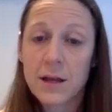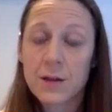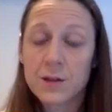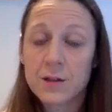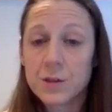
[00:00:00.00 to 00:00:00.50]

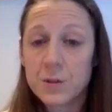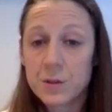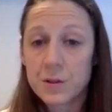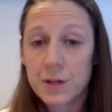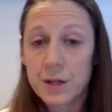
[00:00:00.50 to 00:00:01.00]
the
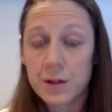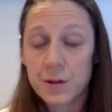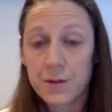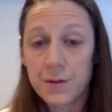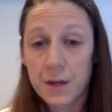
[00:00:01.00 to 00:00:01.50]
sooner that
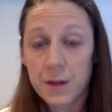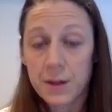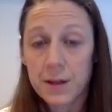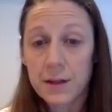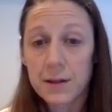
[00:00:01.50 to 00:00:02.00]
you're
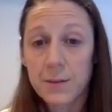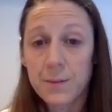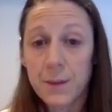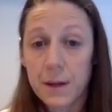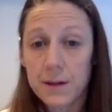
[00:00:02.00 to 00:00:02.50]
evaluated, the
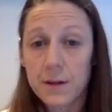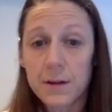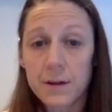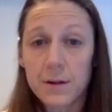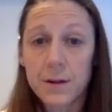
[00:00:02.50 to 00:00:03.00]

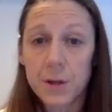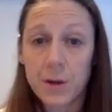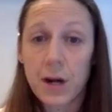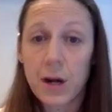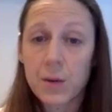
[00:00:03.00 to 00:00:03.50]
better
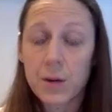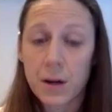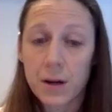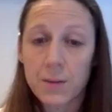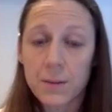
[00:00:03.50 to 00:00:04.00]
your
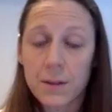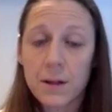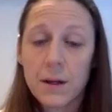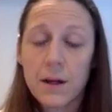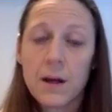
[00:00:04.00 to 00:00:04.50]
outcome.